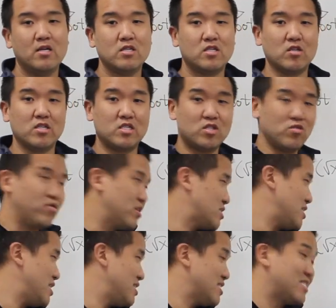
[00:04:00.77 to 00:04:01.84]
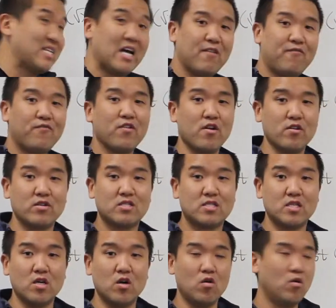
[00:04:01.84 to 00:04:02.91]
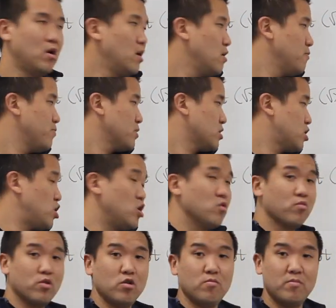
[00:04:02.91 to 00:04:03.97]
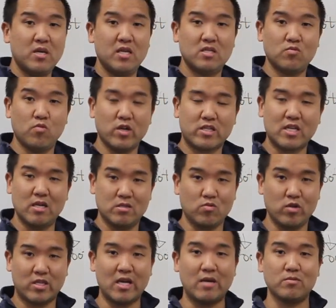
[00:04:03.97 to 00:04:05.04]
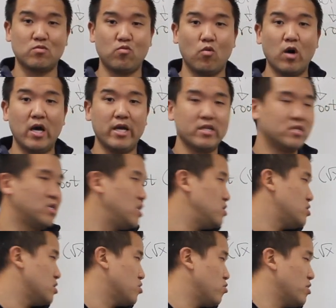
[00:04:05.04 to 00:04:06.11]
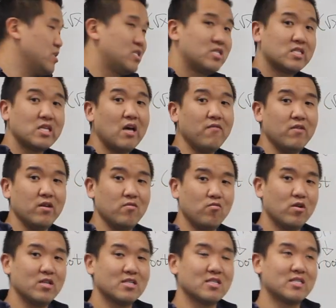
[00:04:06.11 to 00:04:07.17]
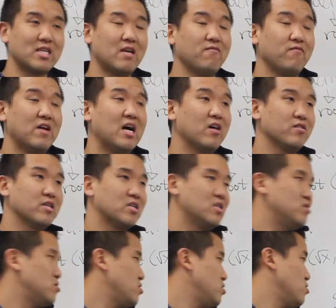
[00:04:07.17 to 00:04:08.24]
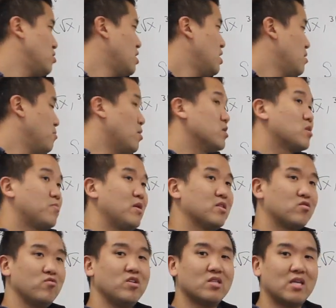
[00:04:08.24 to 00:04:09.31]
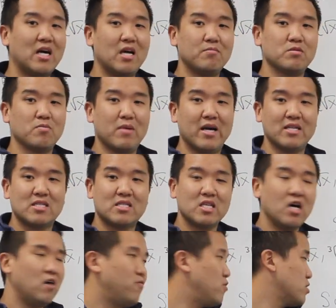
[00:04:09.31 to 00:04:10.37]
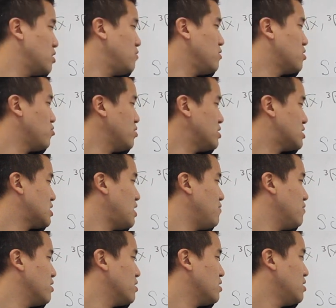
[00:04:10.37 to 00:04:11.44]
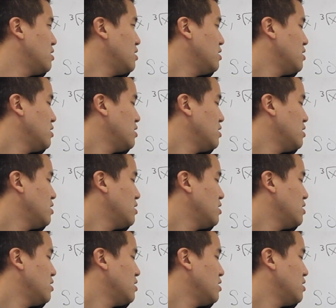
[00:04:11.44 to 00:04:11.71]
So let's do this inside first. So cube root means what times what times what gives you 27. What is the same value that gives you, multiply 3 times by itself will give you 27.